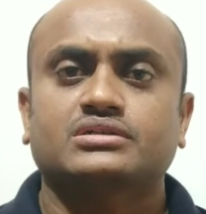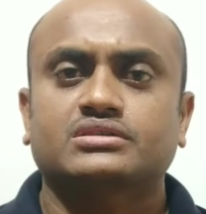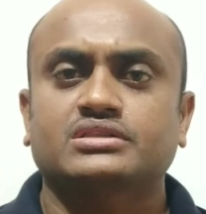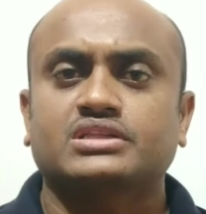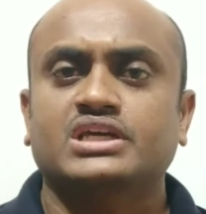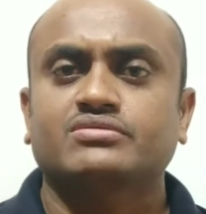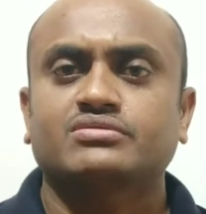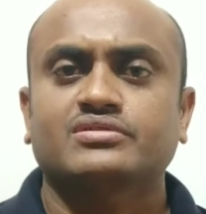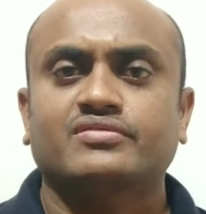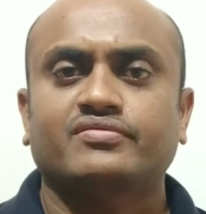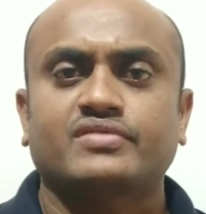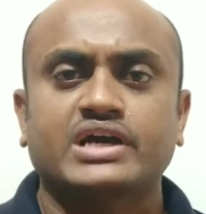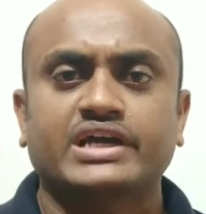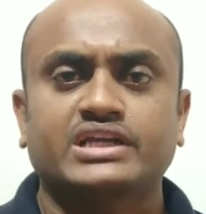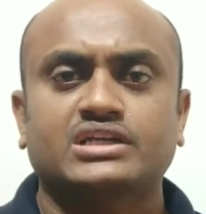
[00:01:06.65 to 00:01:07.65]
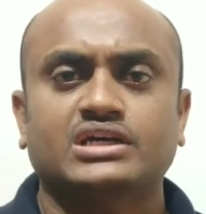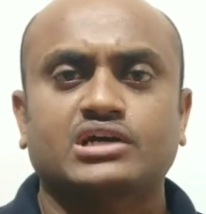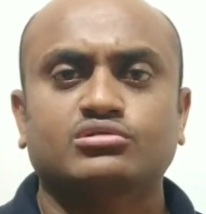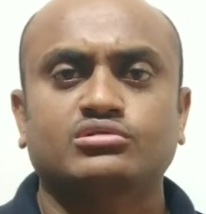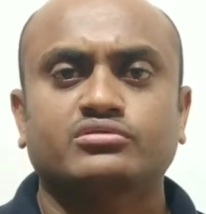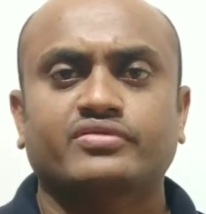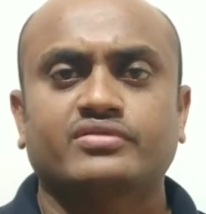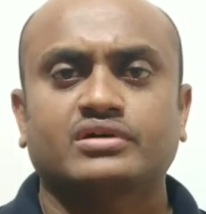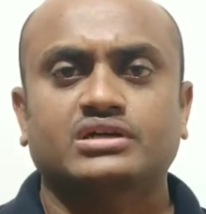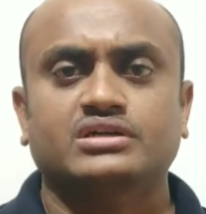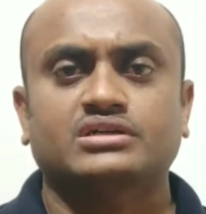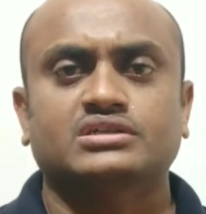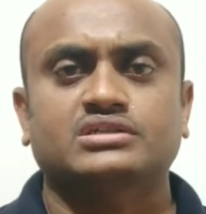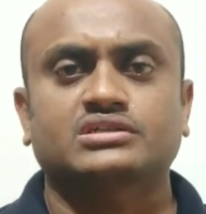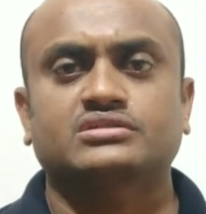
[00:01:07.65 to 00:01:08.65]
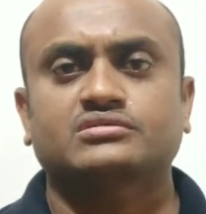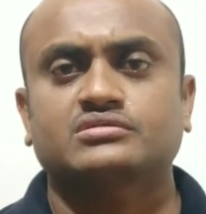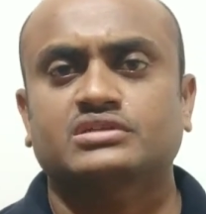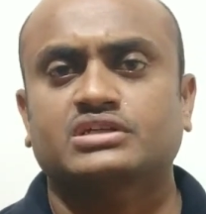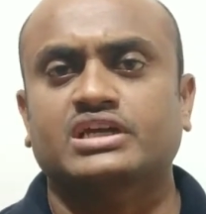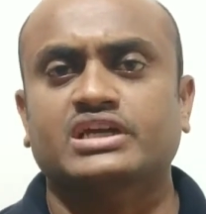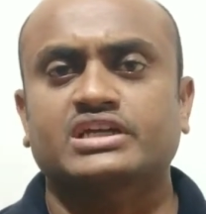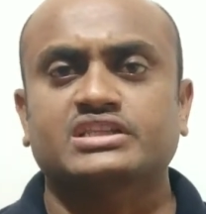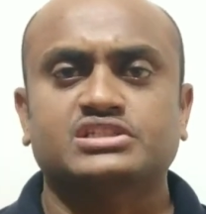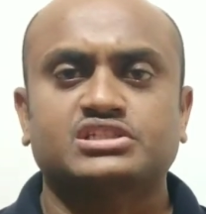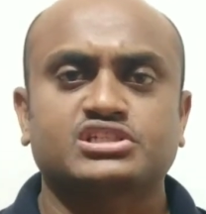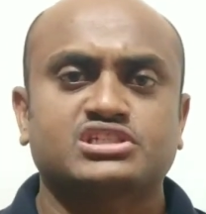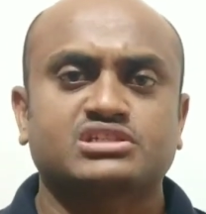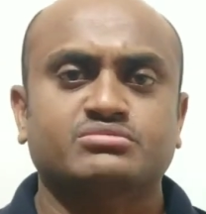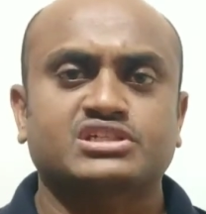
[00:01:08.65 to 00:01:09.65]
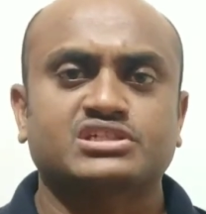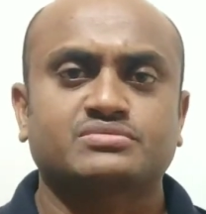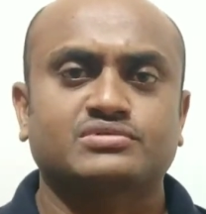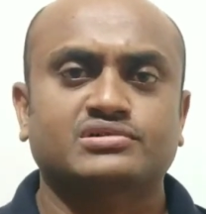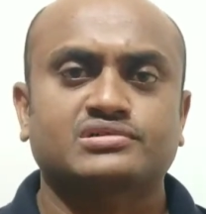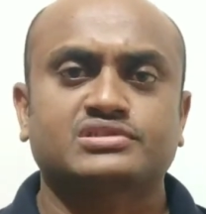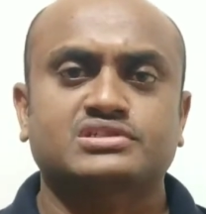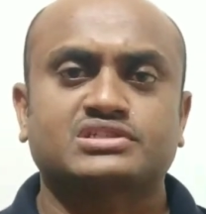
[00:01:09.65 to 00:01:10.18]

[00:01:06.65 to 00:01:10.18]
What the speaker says: They will find how to get the system response,